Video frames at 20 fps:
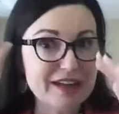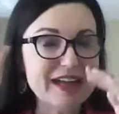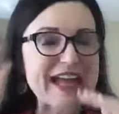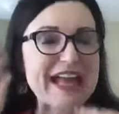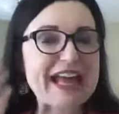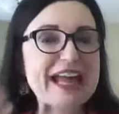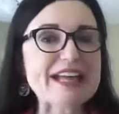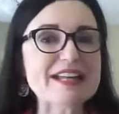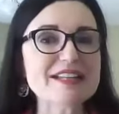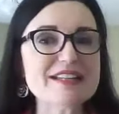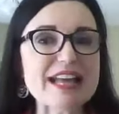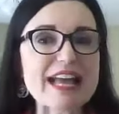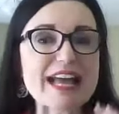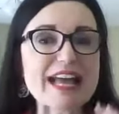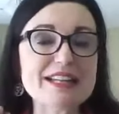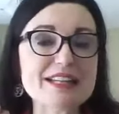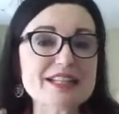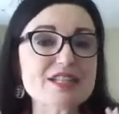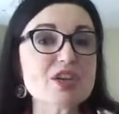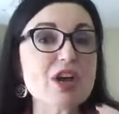And
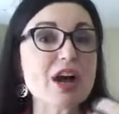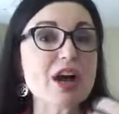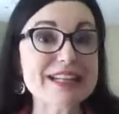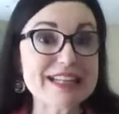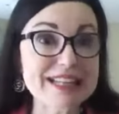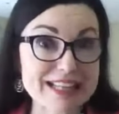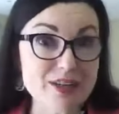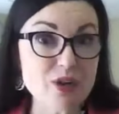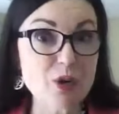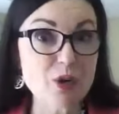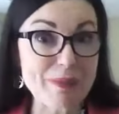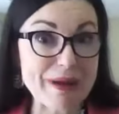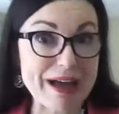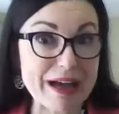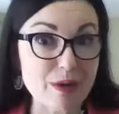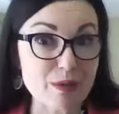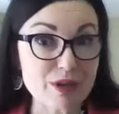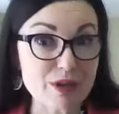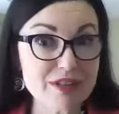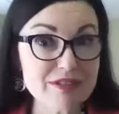it's not ego
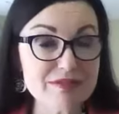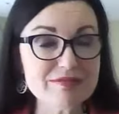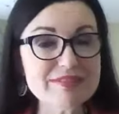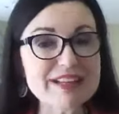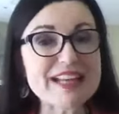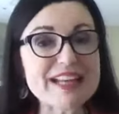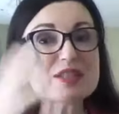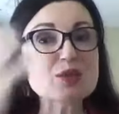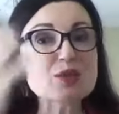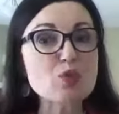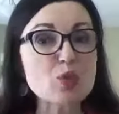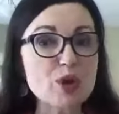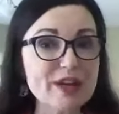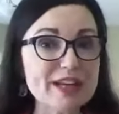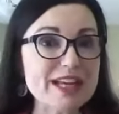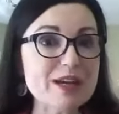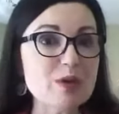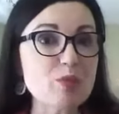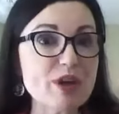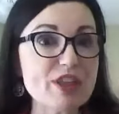power. It's
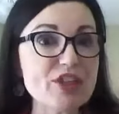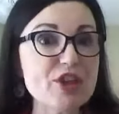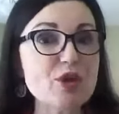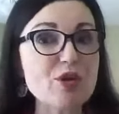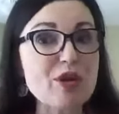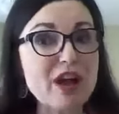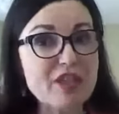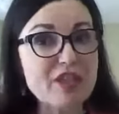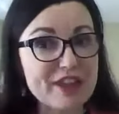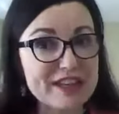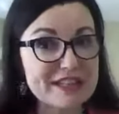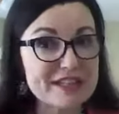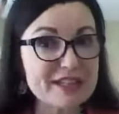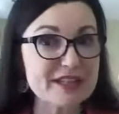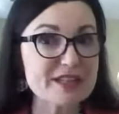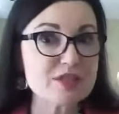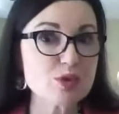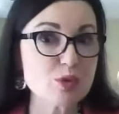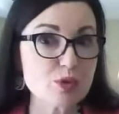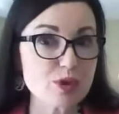working with your
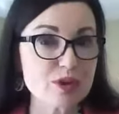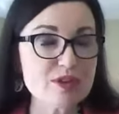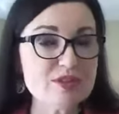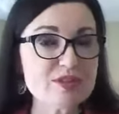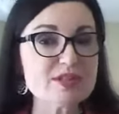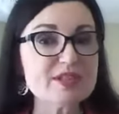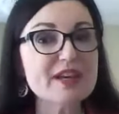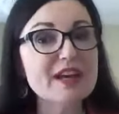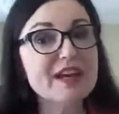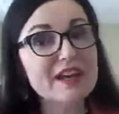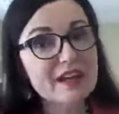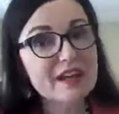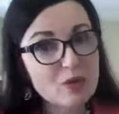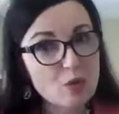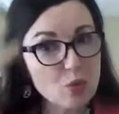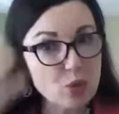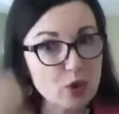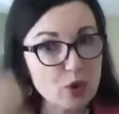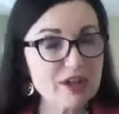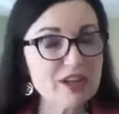authentic source.
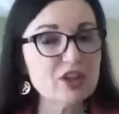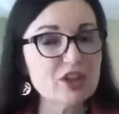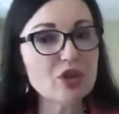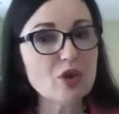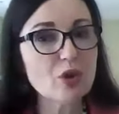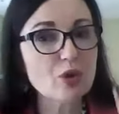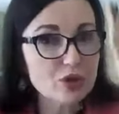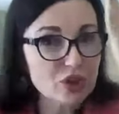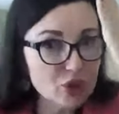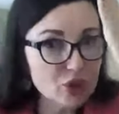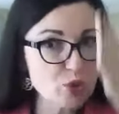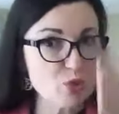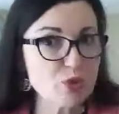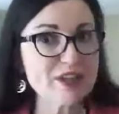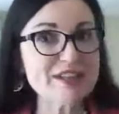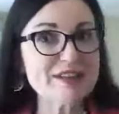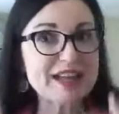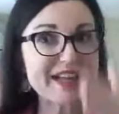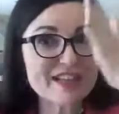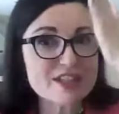You
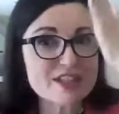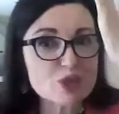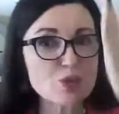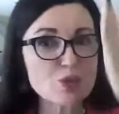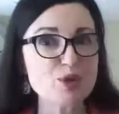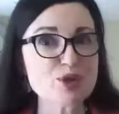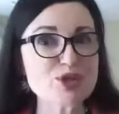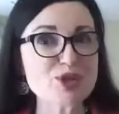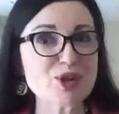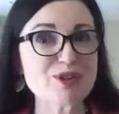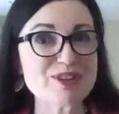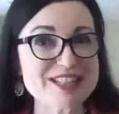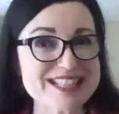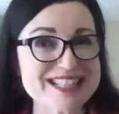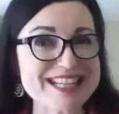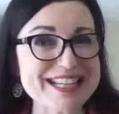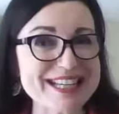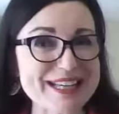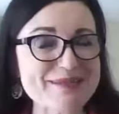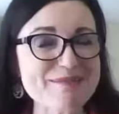and source are a
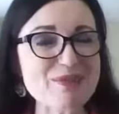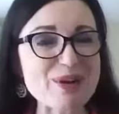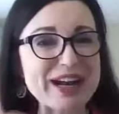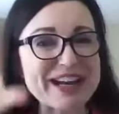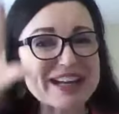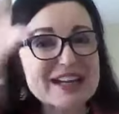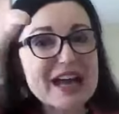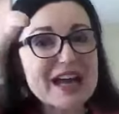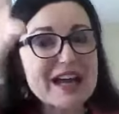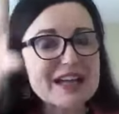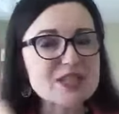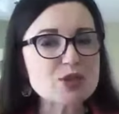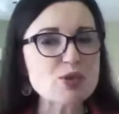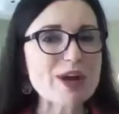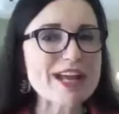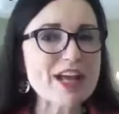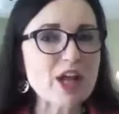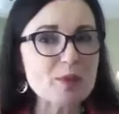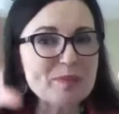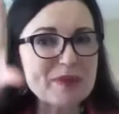team, right? So I
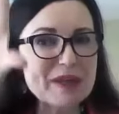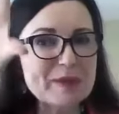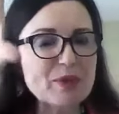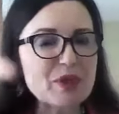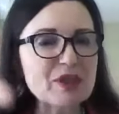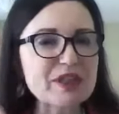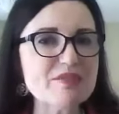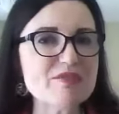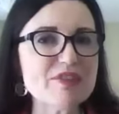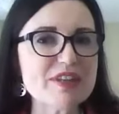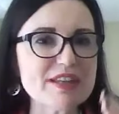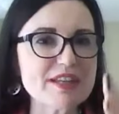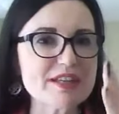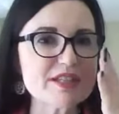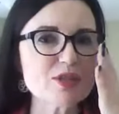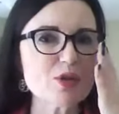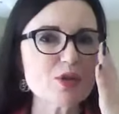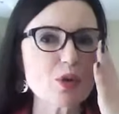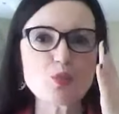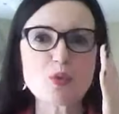help people live in this
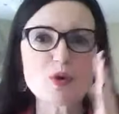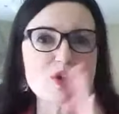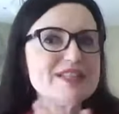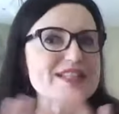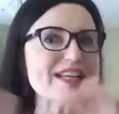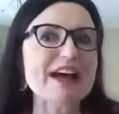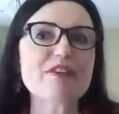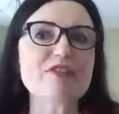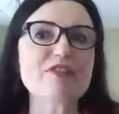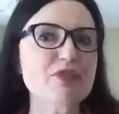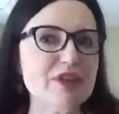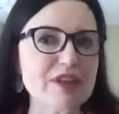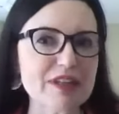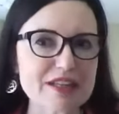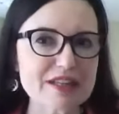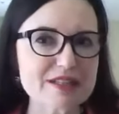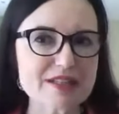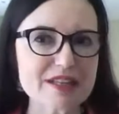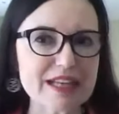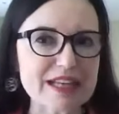zone where it's
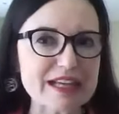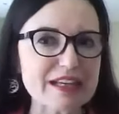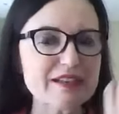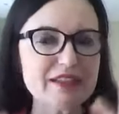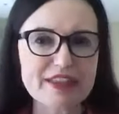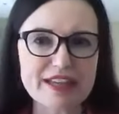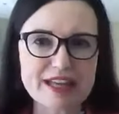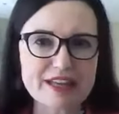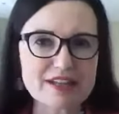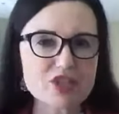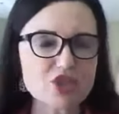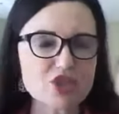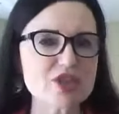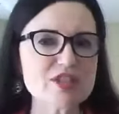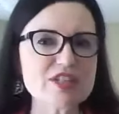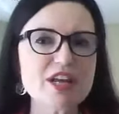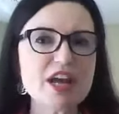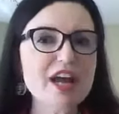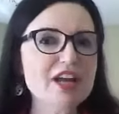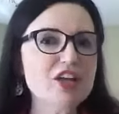effortless. Like things
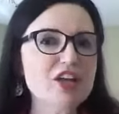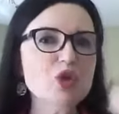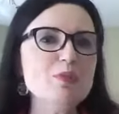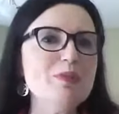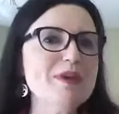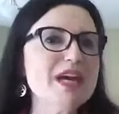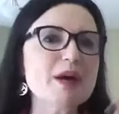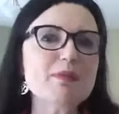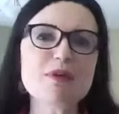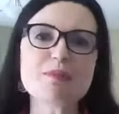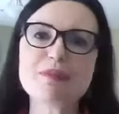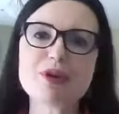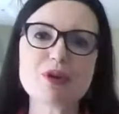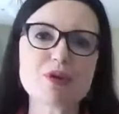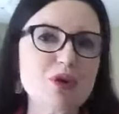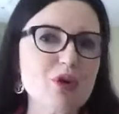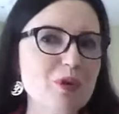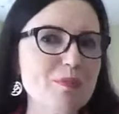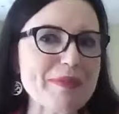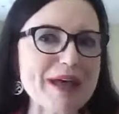you become a
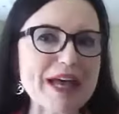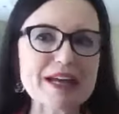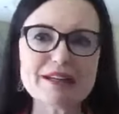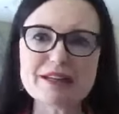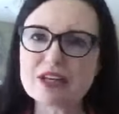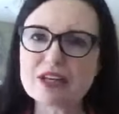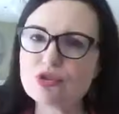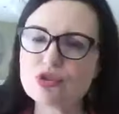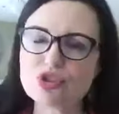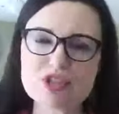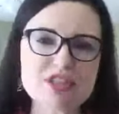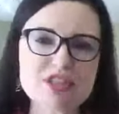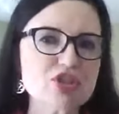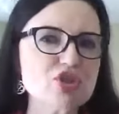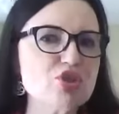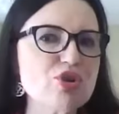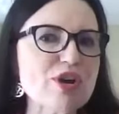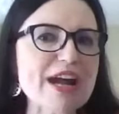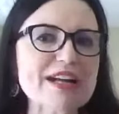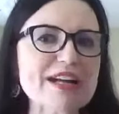miracle magnet. You just
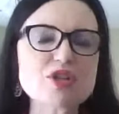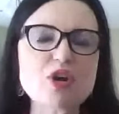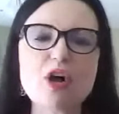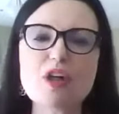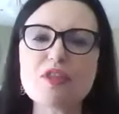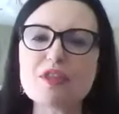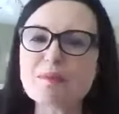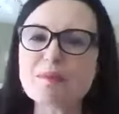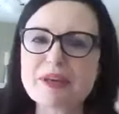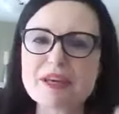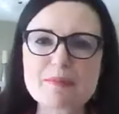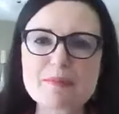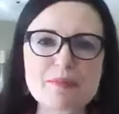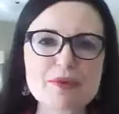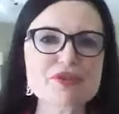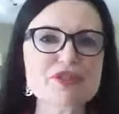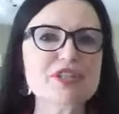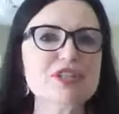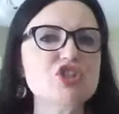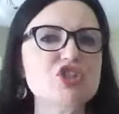attract all the
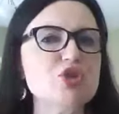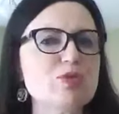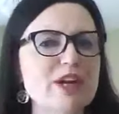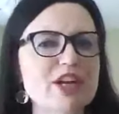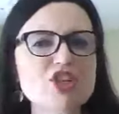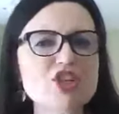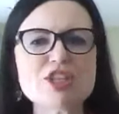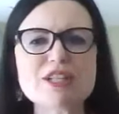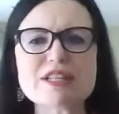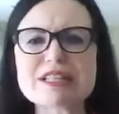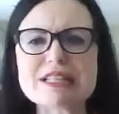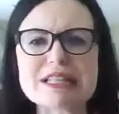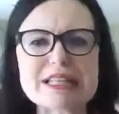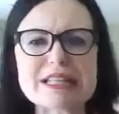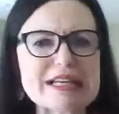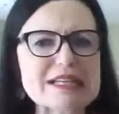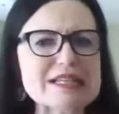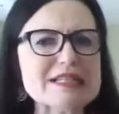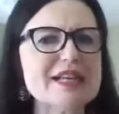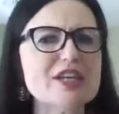people, situations,
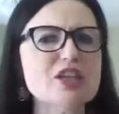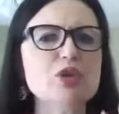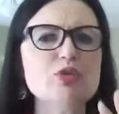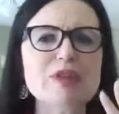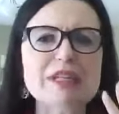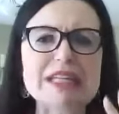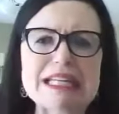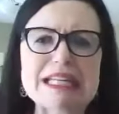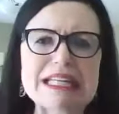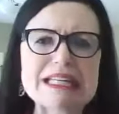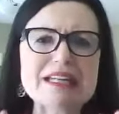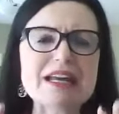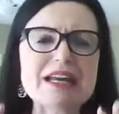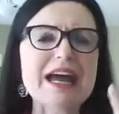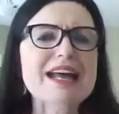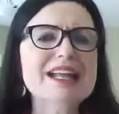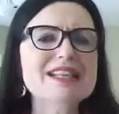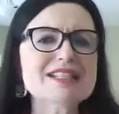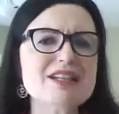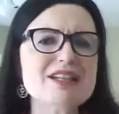things that you need.
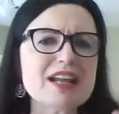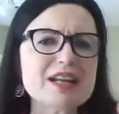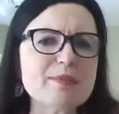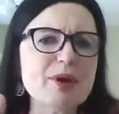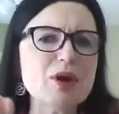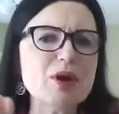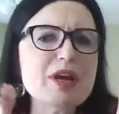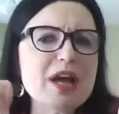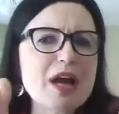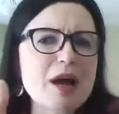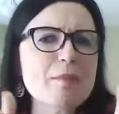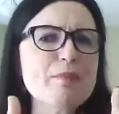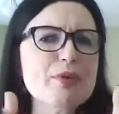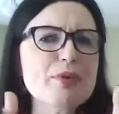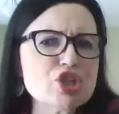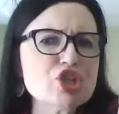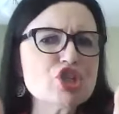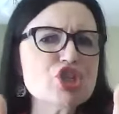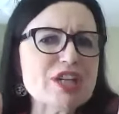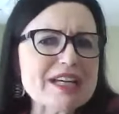It's not about
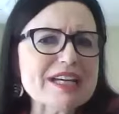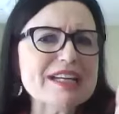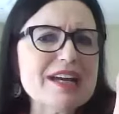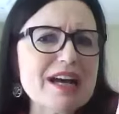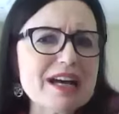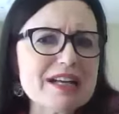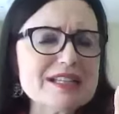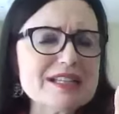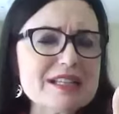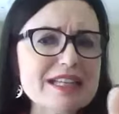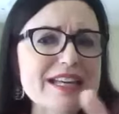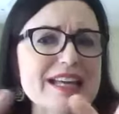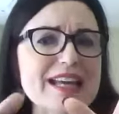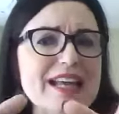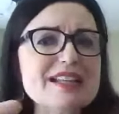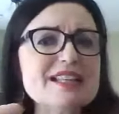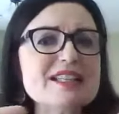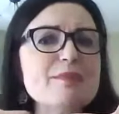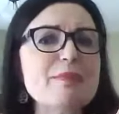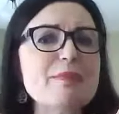pushing and hustling.
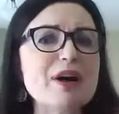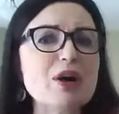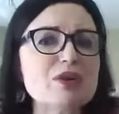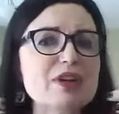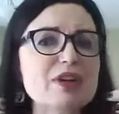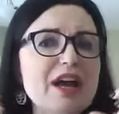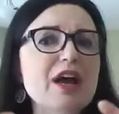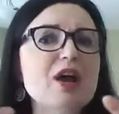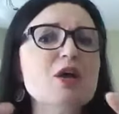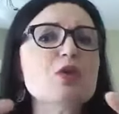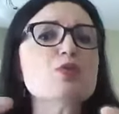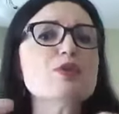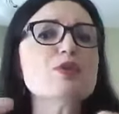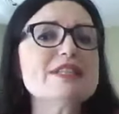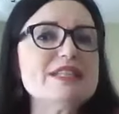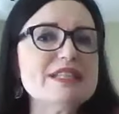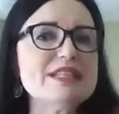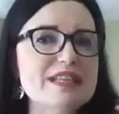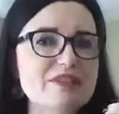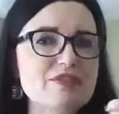It's about
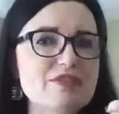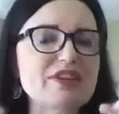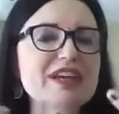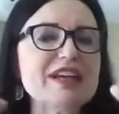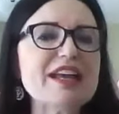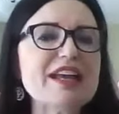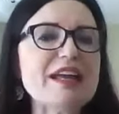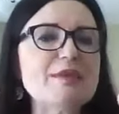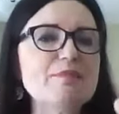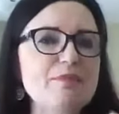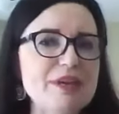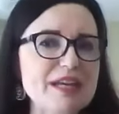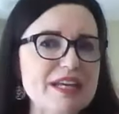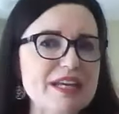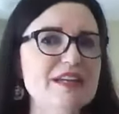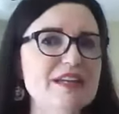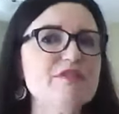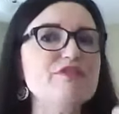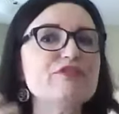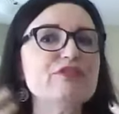receiving and
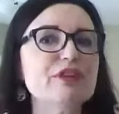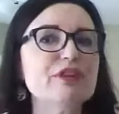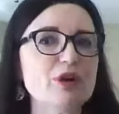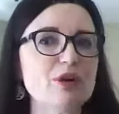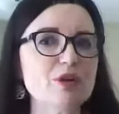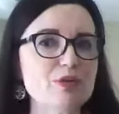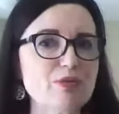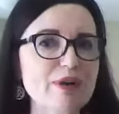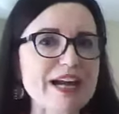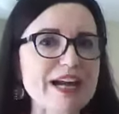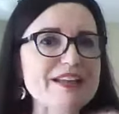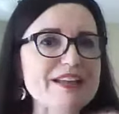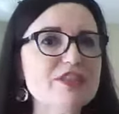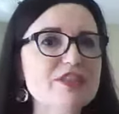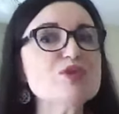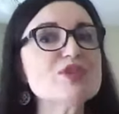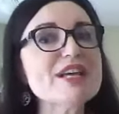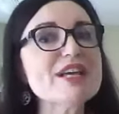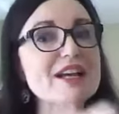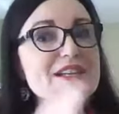being in flow, right?
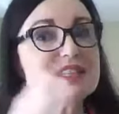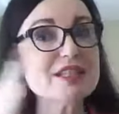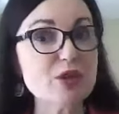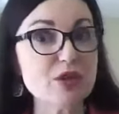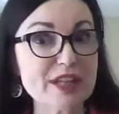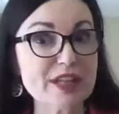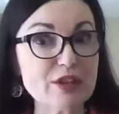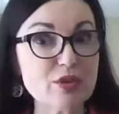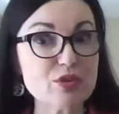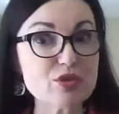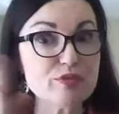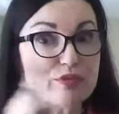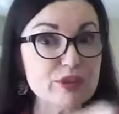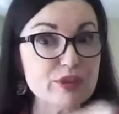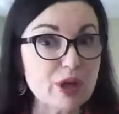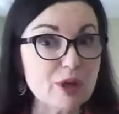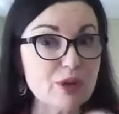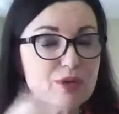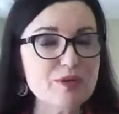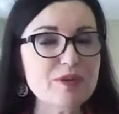There's hustle and there's
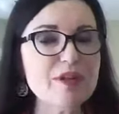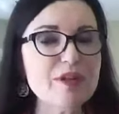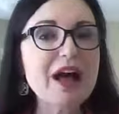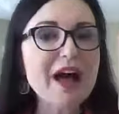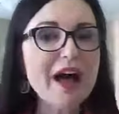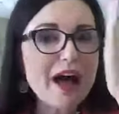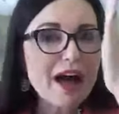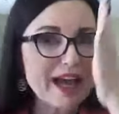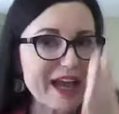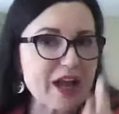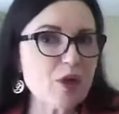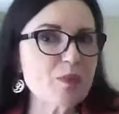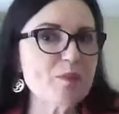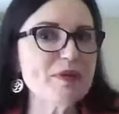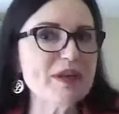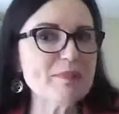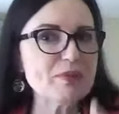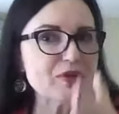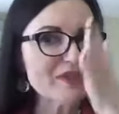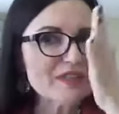flow. I help
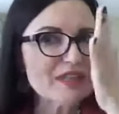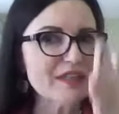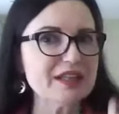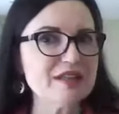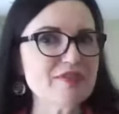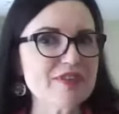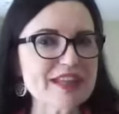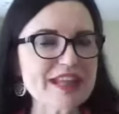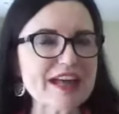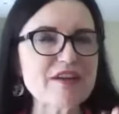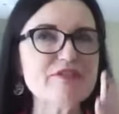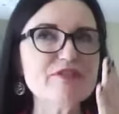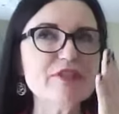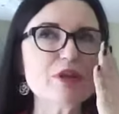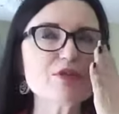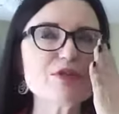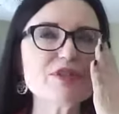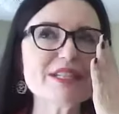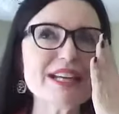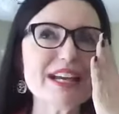people to live in that
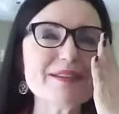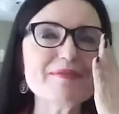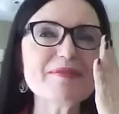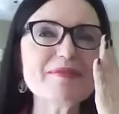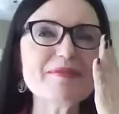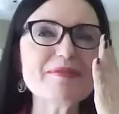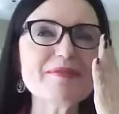flow state.